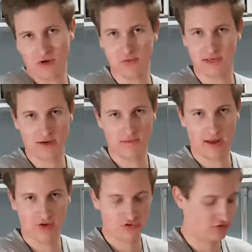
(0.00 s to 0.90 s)
probably come
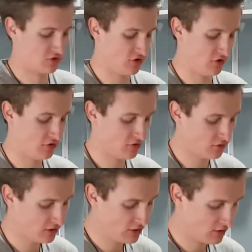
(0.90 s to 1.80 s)
natural to you.
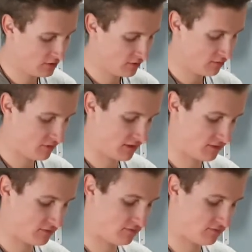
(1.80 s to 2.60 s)
But